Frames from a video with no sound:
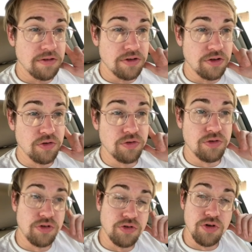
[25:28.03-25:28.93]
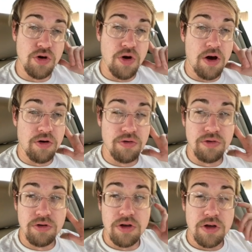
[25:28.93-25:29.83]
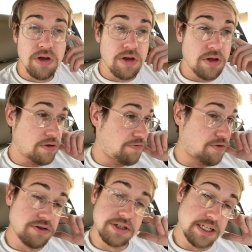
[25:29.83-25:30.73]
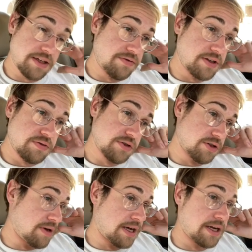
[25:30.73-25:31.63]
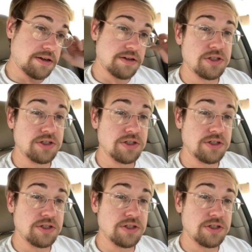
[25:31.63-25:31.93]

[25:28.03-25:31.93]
Do you, do you know how the first T V was made?